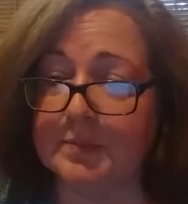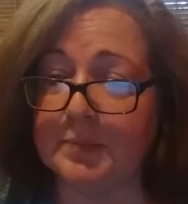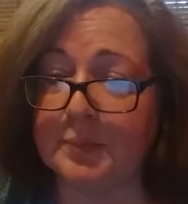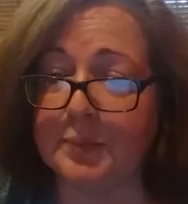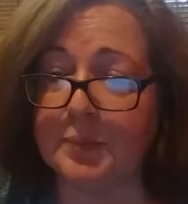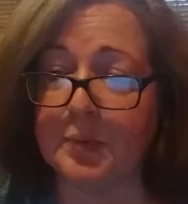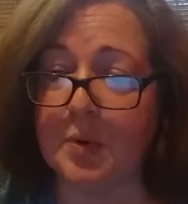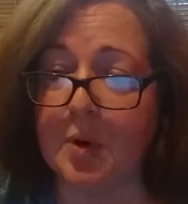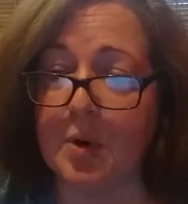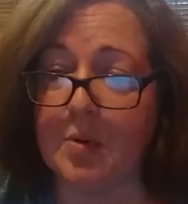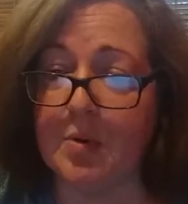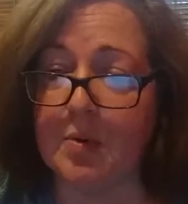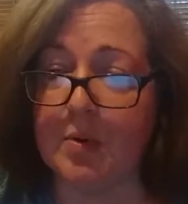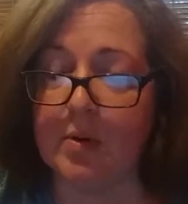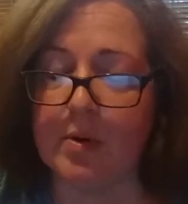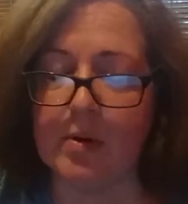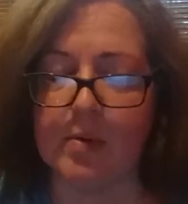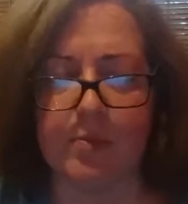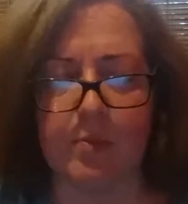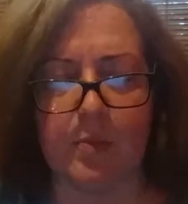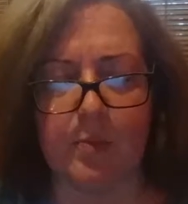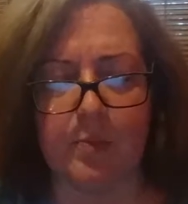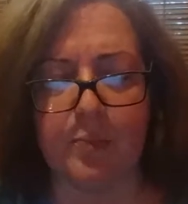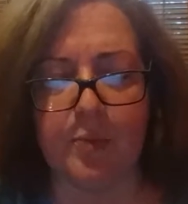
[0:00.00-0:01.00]

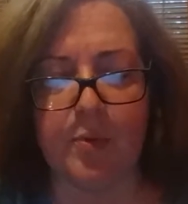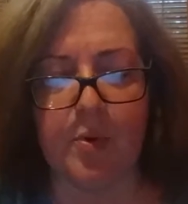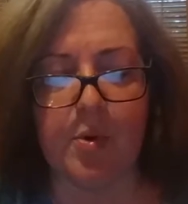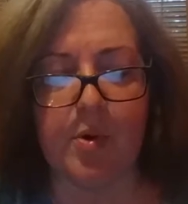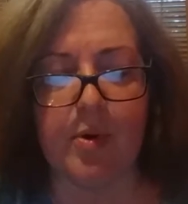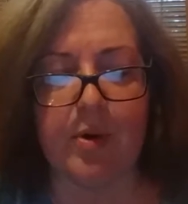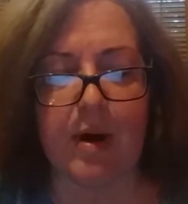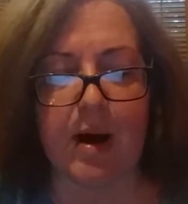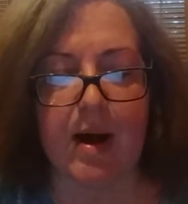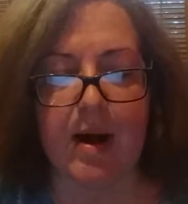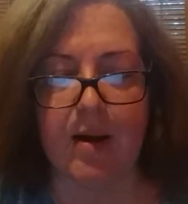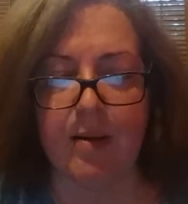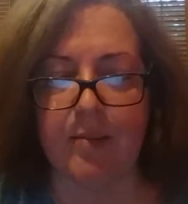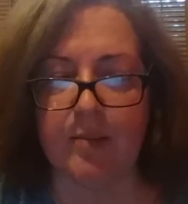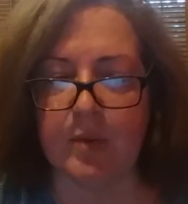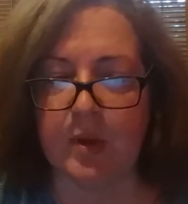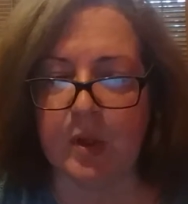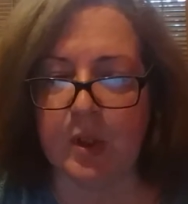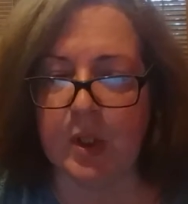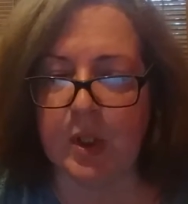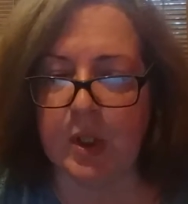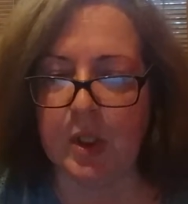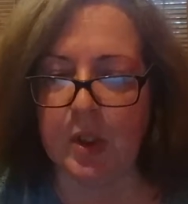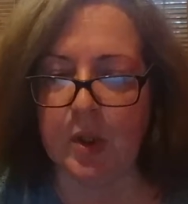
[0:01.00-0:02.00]
program
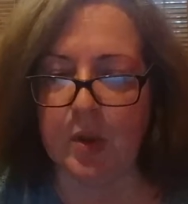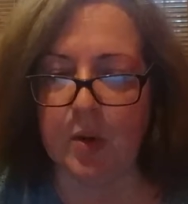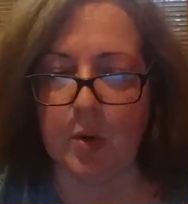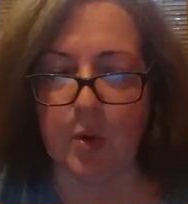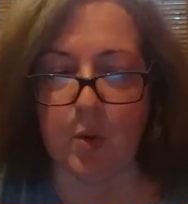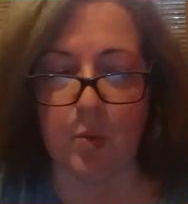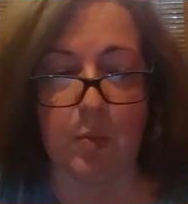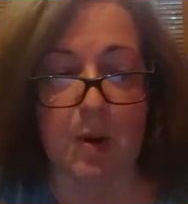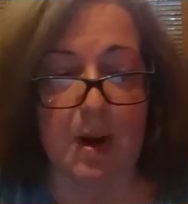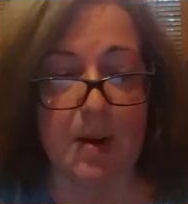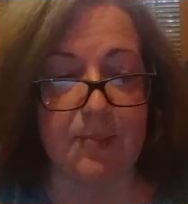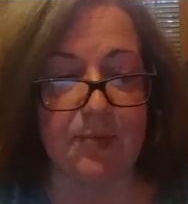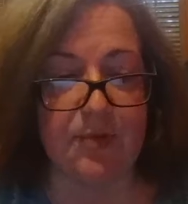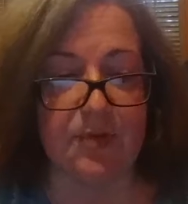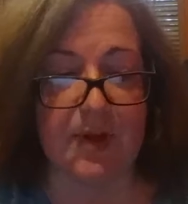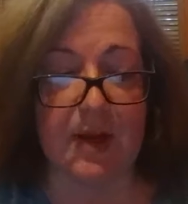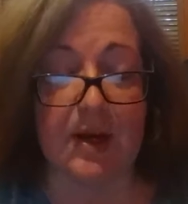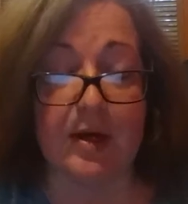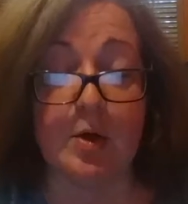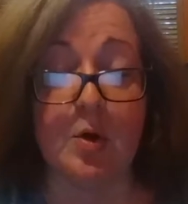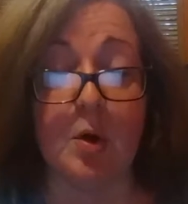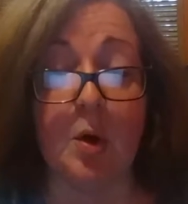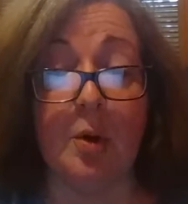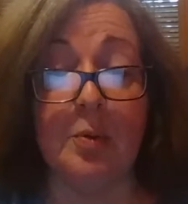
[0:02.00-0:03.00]
or
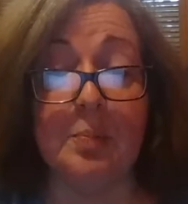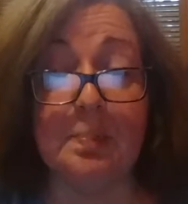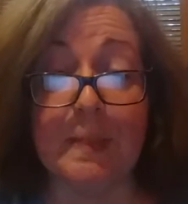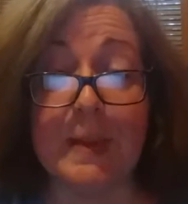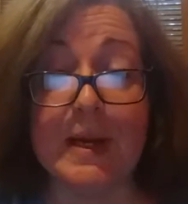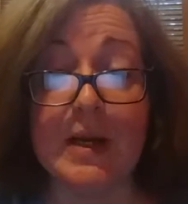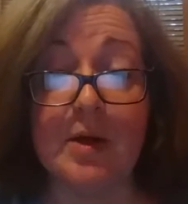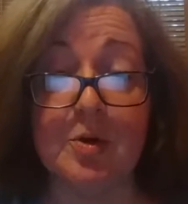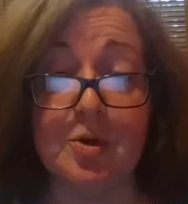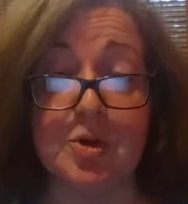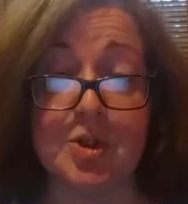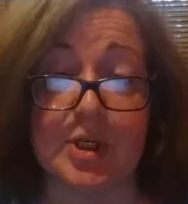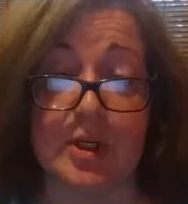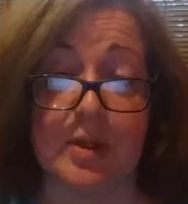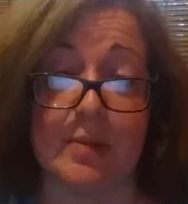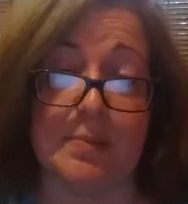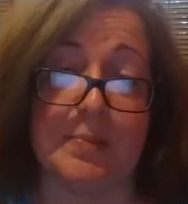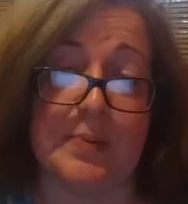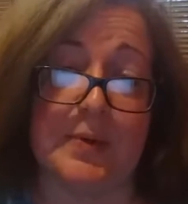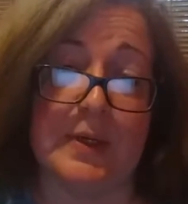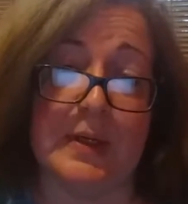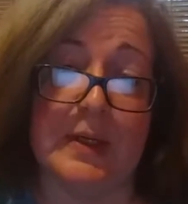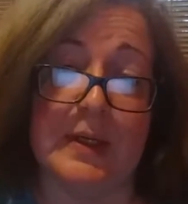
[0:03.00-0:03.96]
website called MailChimp.